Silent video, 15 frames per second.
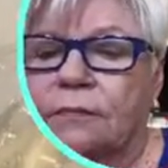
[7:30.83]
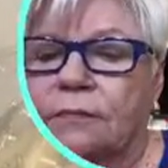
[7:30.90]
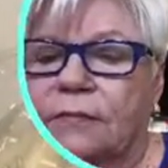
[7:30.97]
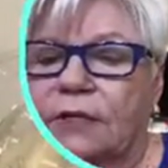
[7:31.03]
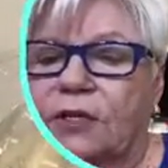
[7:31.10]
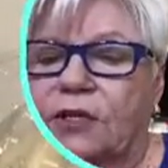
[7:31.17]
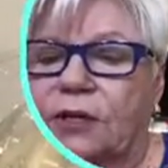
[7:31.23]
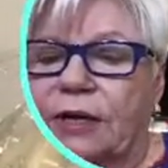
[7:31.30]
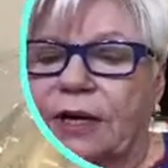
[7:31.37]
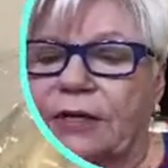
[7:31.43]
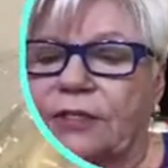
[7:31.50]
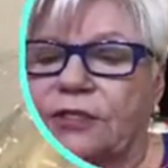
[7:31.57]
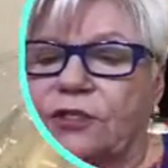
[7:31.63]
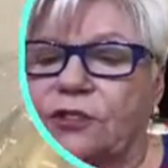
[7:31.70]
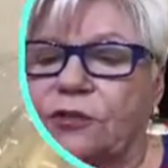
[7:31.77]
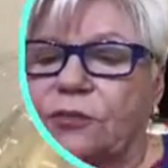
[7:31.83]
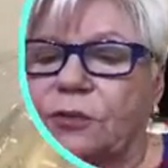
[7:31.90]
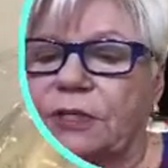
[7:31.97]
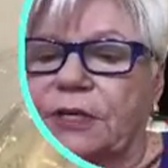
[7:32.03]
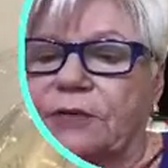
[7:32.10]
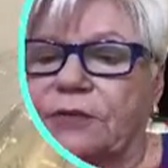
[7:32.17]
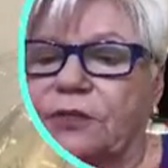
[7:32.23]
You know how you do
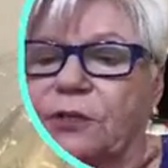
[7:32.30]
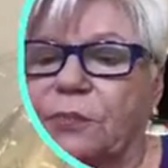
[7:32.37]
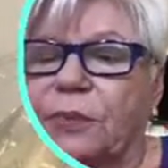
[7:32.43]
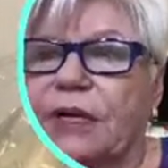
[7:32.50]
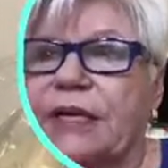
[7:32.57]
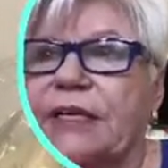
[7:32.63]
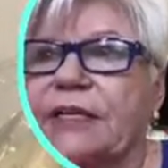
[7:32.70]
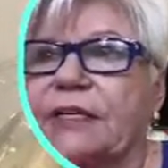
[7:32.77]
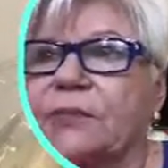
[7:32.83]
whenever you're painting a